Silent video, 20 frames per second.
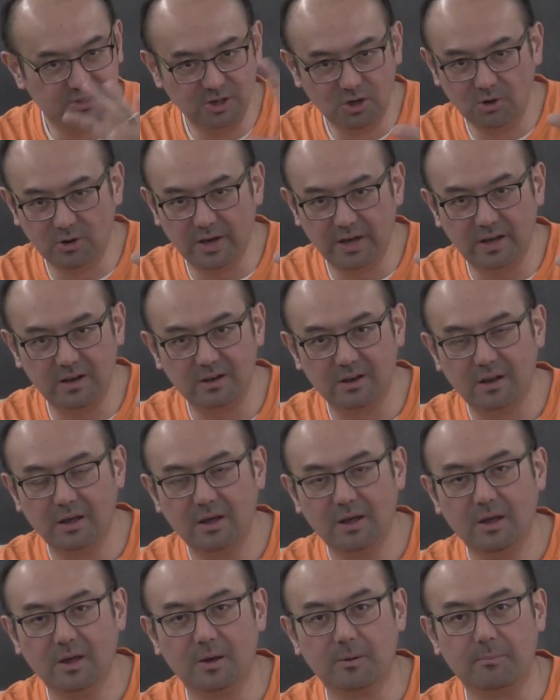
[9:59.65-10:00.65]
do
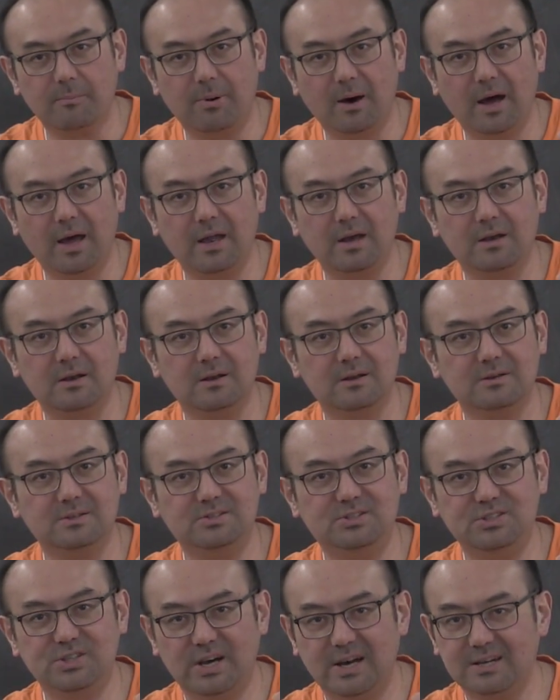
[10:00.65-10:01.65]
it, but
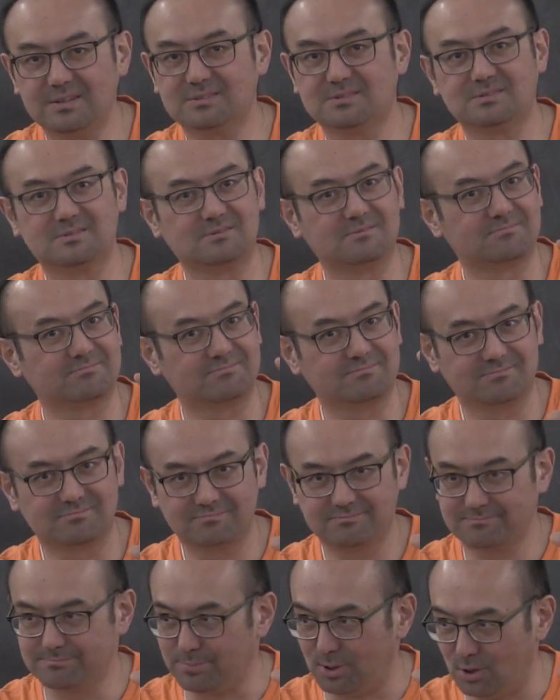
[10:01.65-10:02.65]
just
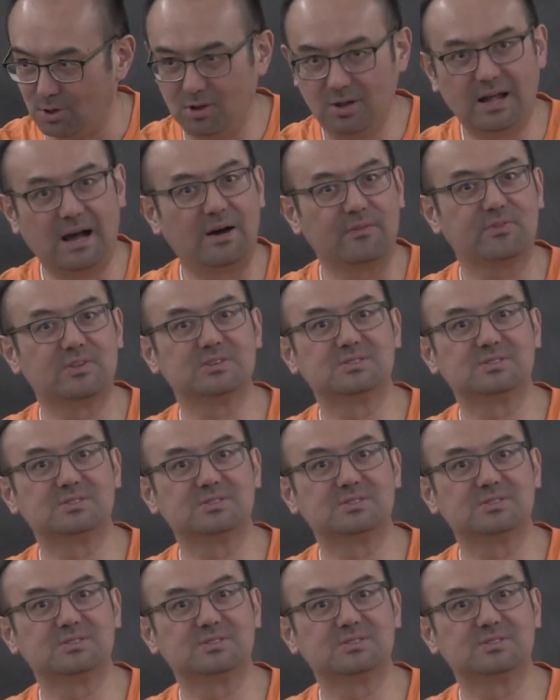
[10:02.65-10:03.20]
pull out